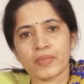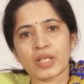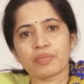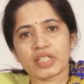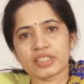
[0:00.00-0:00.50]

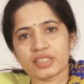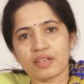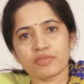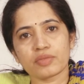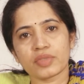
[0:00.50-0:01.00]
But in
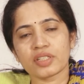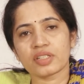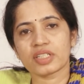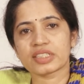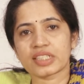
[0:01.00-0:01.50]
some women
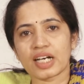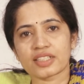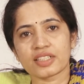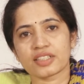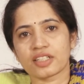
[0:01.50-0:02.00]
it starts
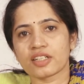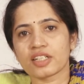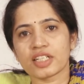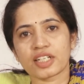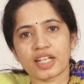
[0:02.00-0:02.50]
in an
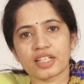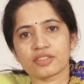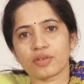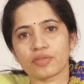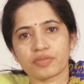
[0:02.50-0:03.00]
earlier age
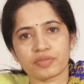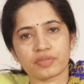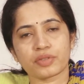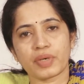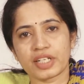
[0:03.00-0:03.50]
of
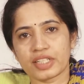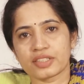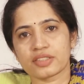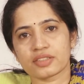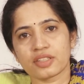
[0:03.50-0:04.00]

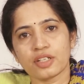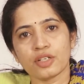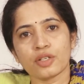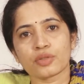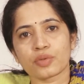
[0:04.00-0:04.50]
20s.
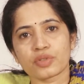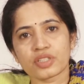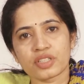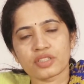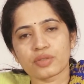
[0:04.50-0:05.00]
So
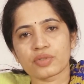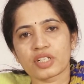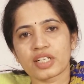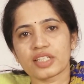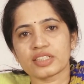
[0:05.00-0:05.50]
this is
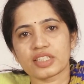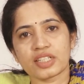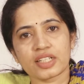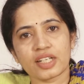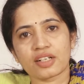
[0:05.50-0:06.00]
usually
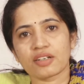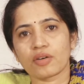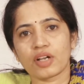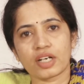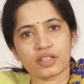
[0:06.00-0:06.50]
genetic,
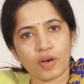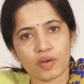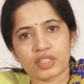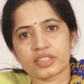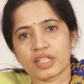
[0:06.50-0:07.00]
or
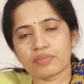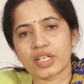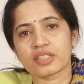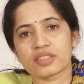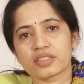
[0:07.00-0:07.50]
in some
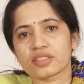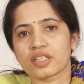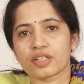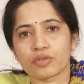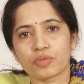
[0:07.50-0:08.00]
cases
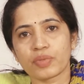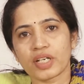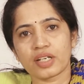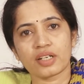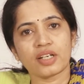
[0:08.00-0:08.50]
it could
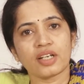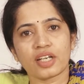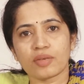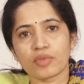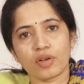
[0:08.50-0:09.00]
be
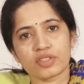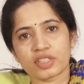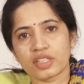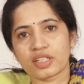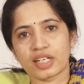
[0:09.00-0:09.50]

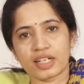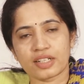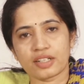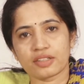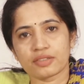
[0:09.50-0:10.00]
immunological
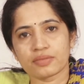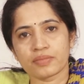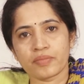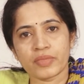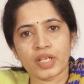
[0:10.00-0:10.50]
related.
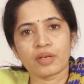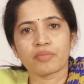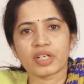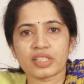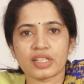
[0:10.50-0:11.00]

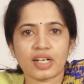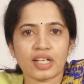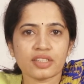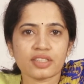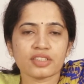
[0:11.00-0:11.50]
But there are
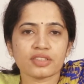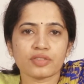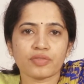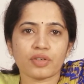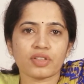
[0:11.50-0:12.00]
other reasons
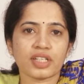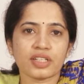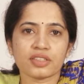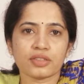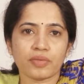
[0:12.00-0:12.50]
for
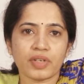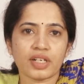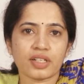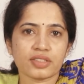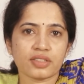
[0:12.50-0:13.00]
decrease in the
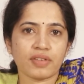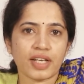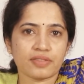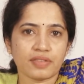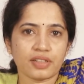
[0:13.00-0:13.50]
ovarian reserve
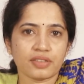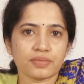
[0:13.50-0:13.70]
as well.